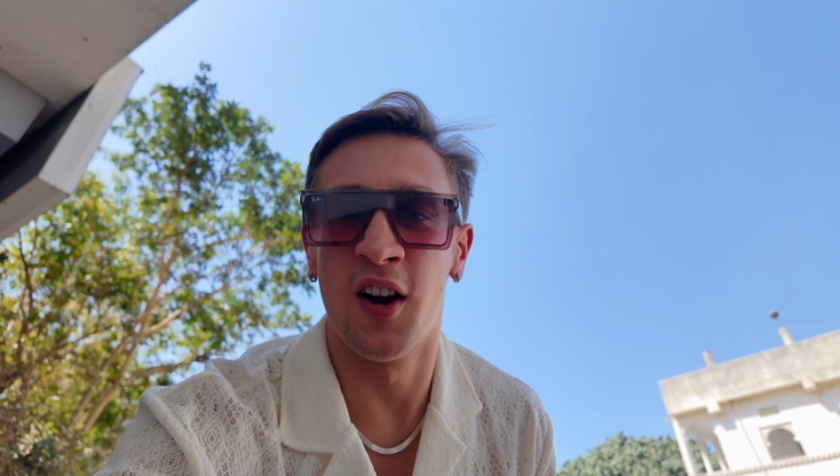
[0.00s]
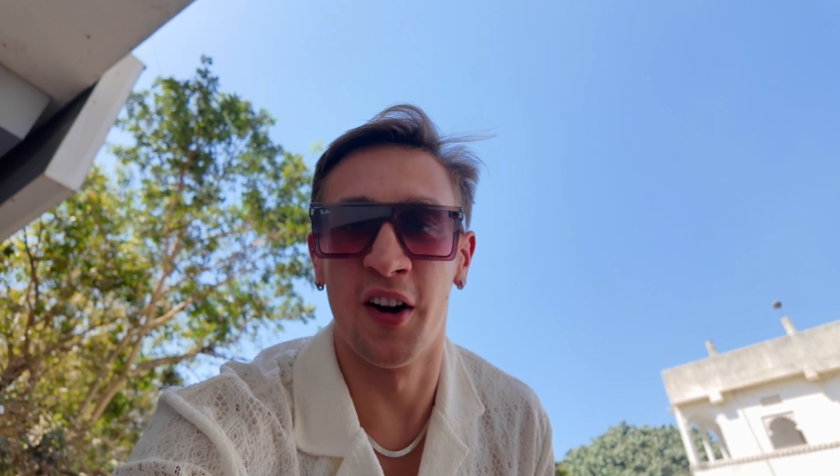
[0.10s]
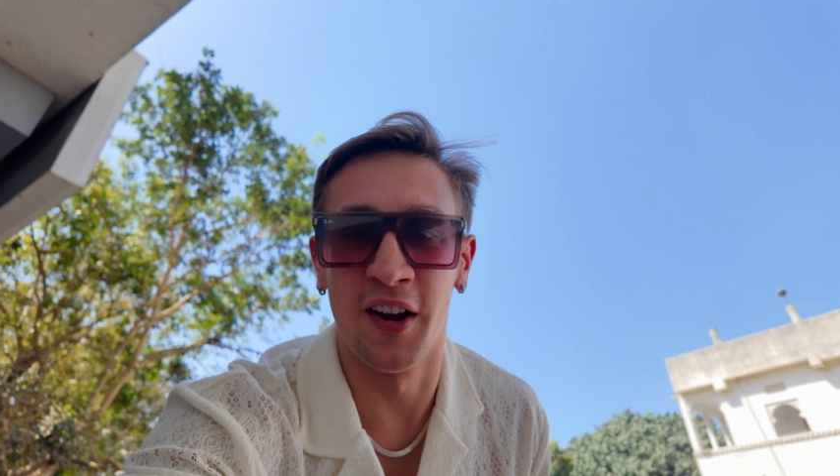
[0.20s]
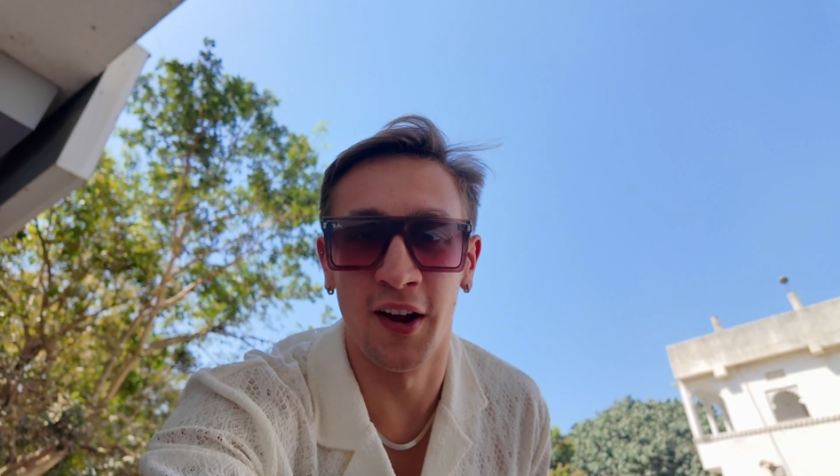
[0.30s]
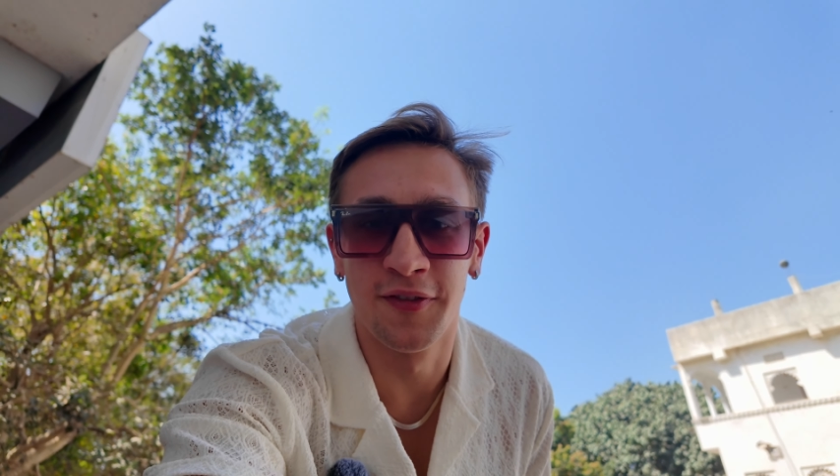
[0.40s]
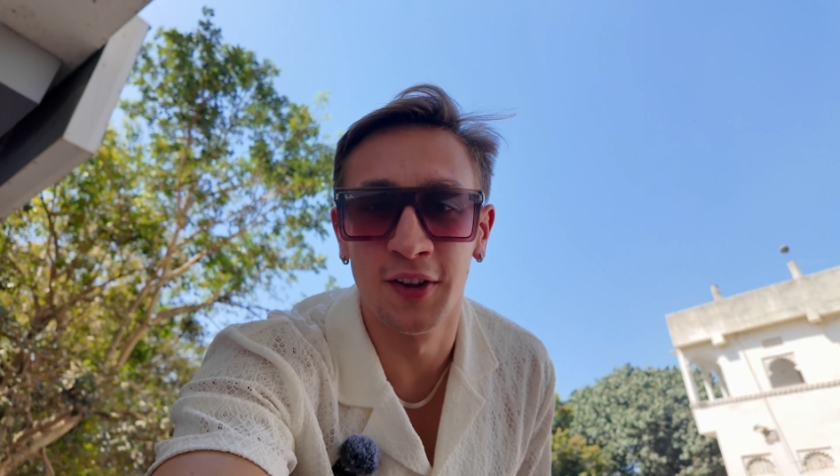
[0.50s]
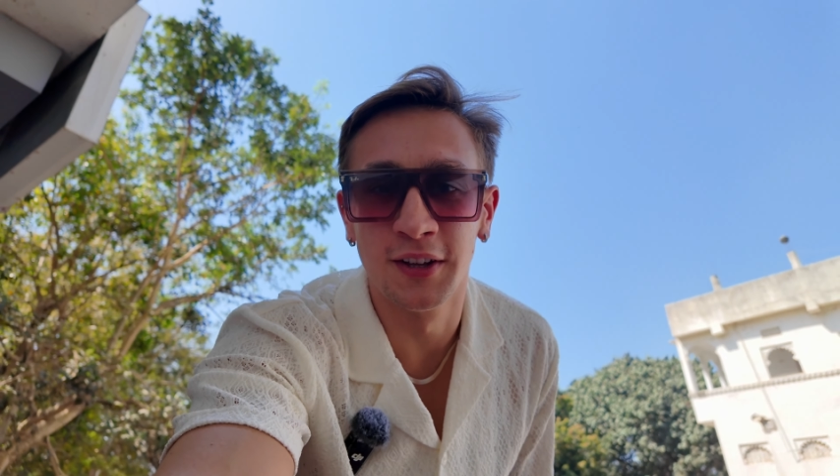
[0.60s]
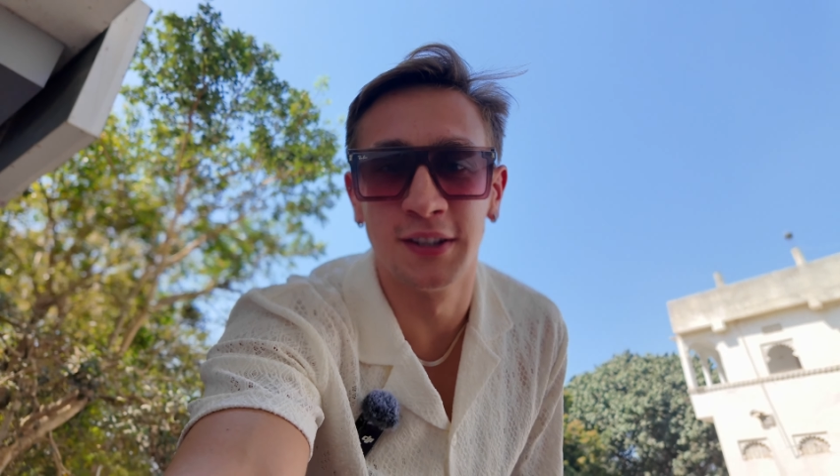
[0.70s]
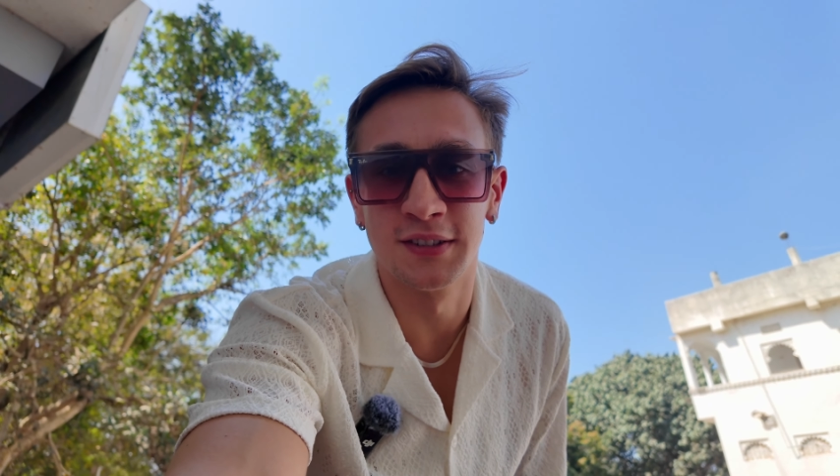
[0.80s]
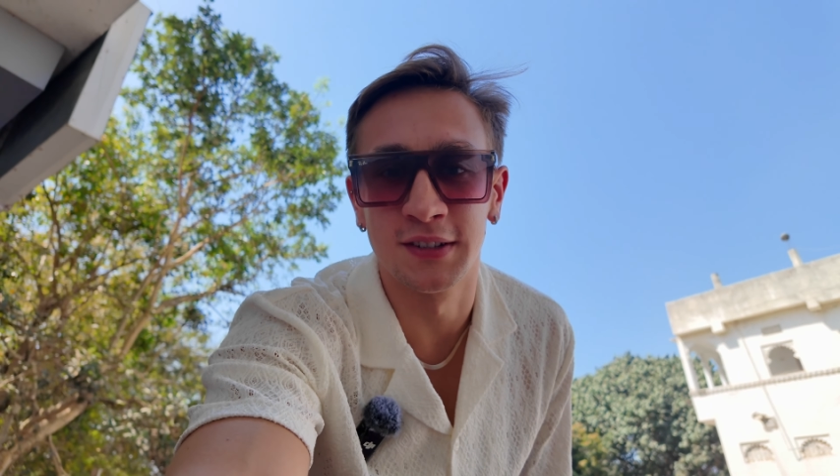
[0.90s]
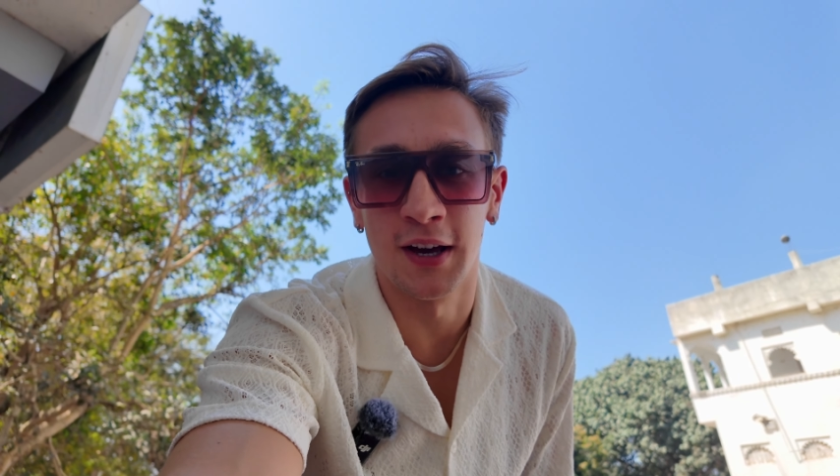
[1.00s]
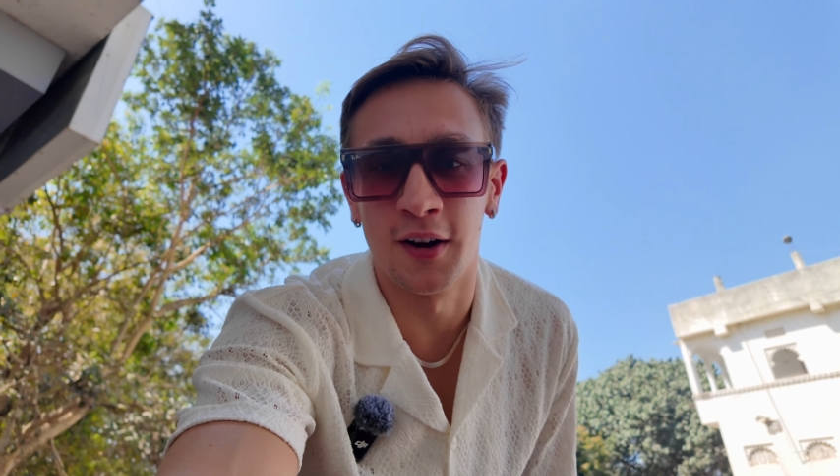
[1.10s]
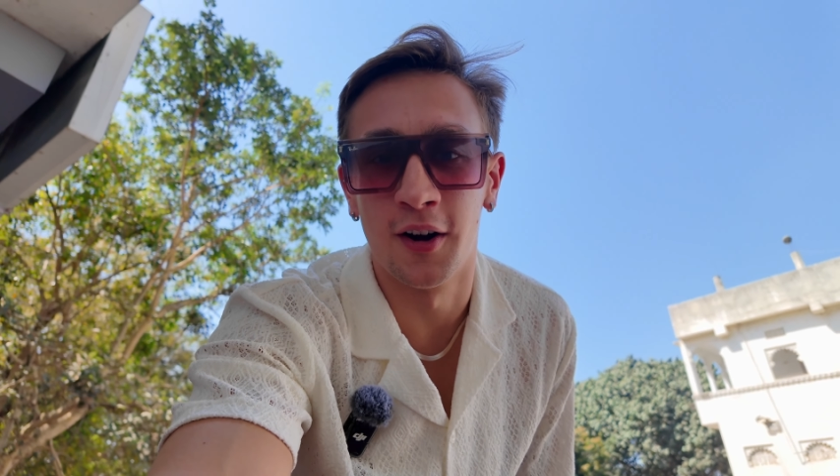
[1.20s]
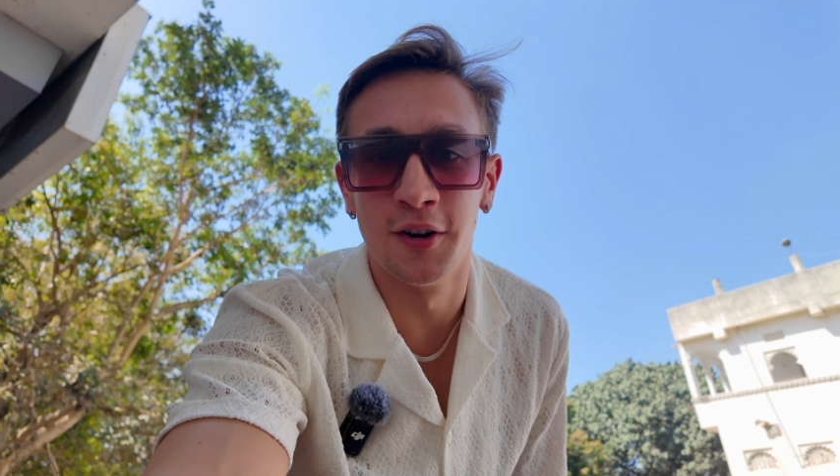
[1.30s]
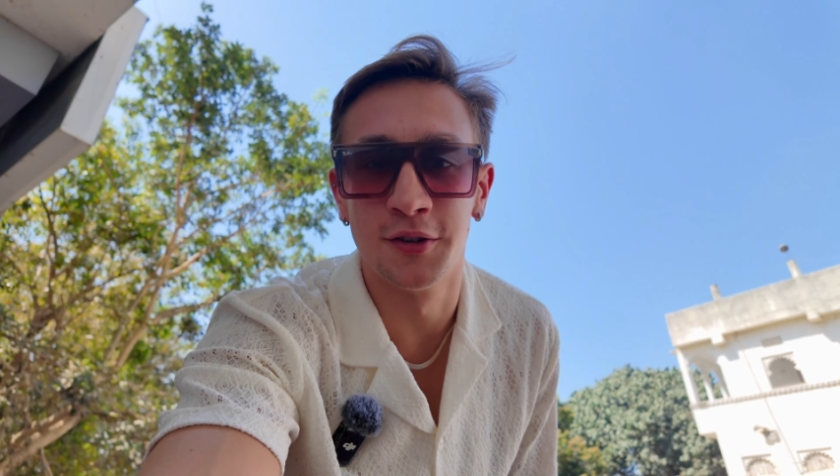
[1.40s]
All right, I feel like this is
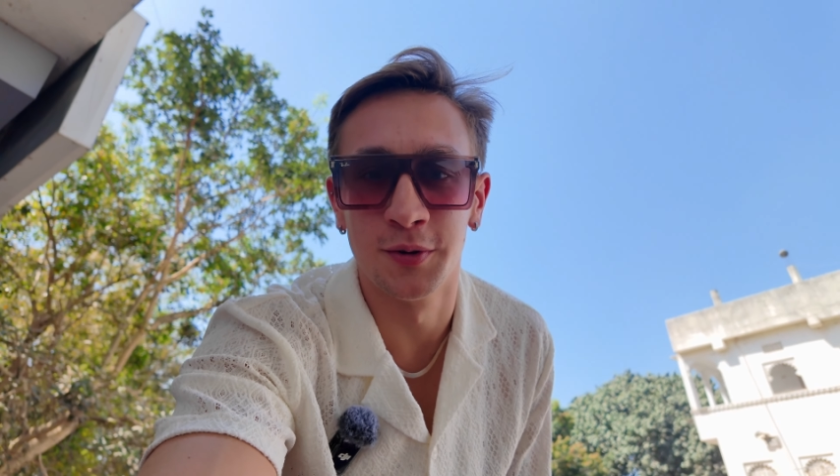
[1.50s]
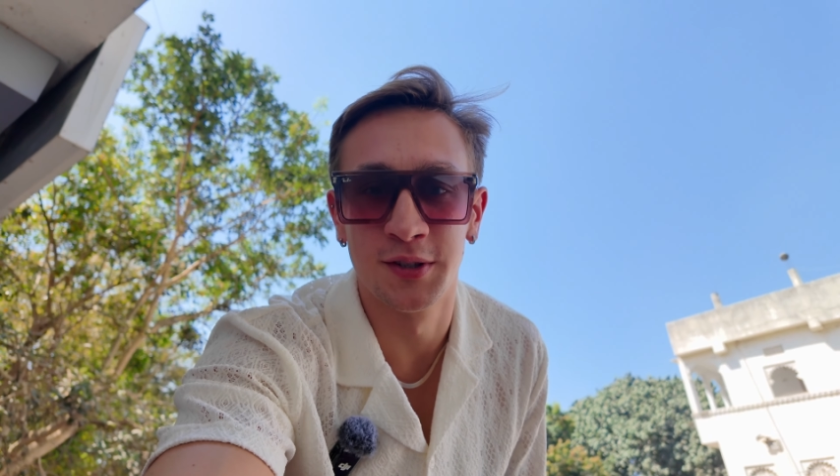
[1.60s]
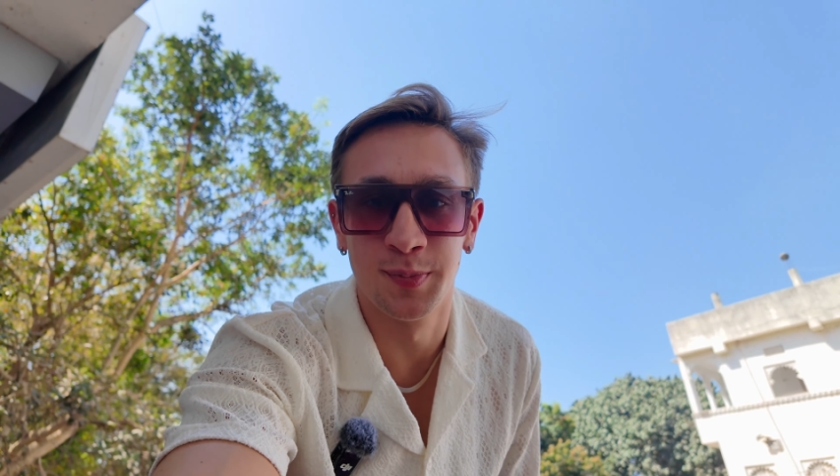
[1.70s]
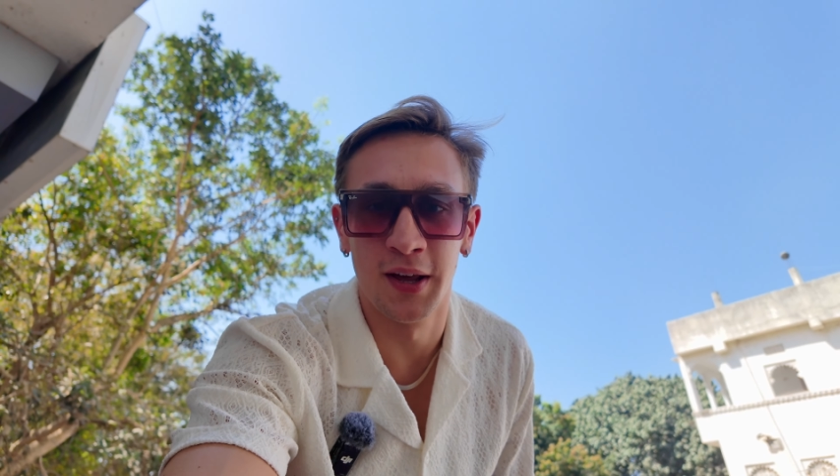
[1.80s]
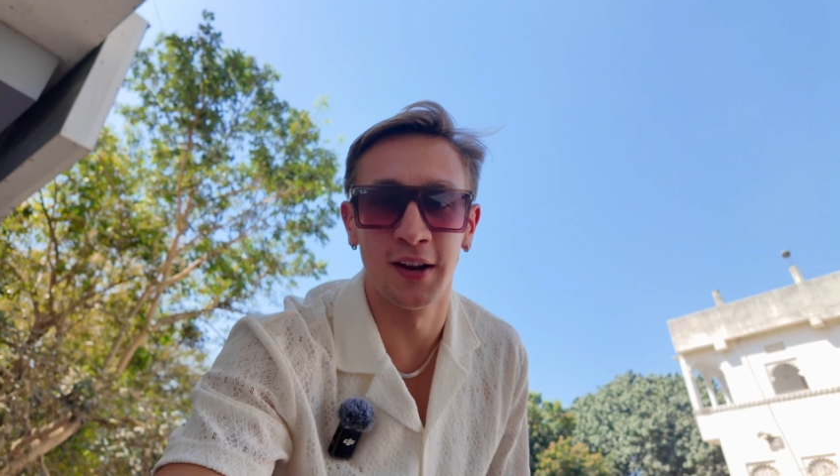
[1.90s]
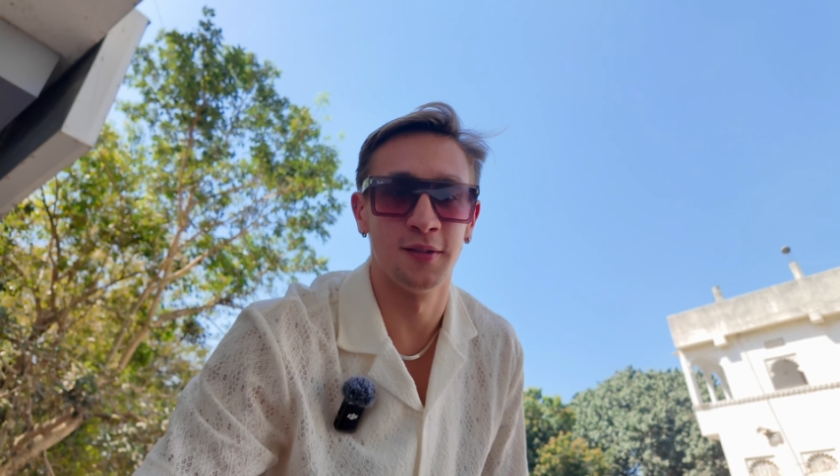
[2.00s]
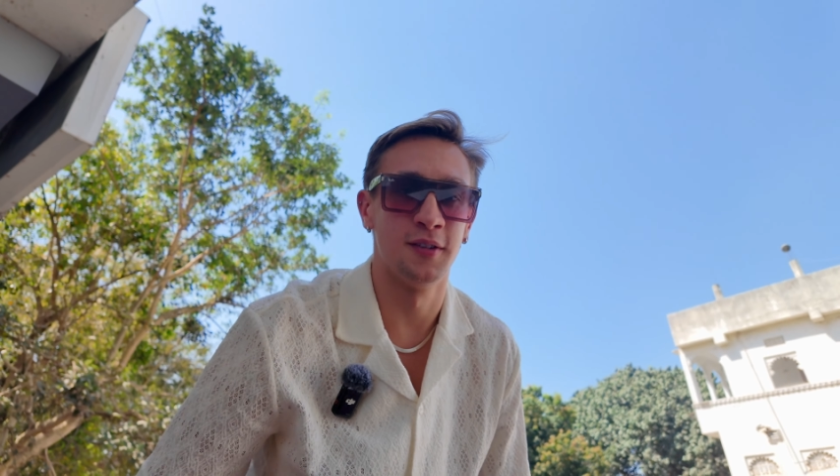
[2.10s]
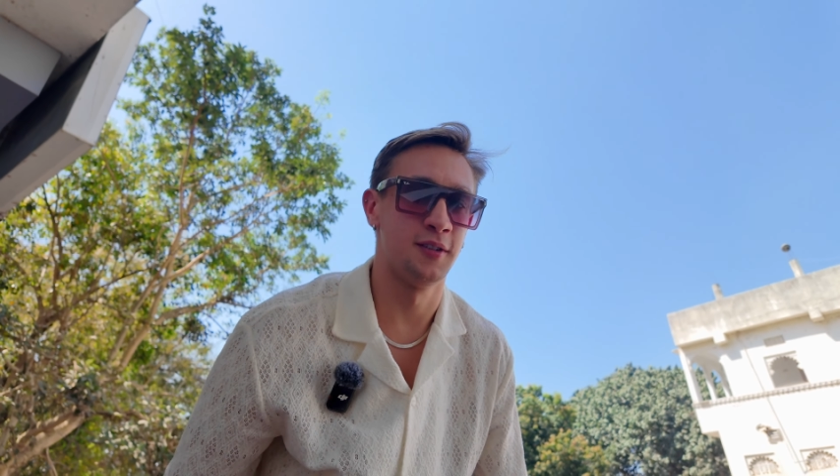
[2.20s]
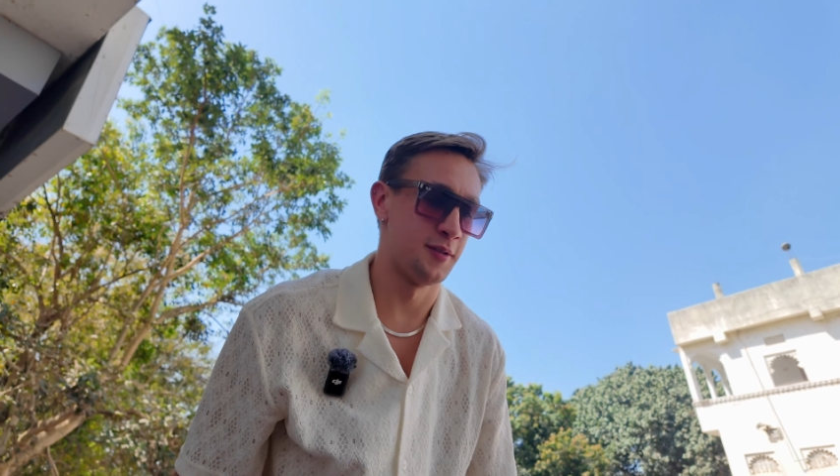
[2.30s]
kind of hard to explain,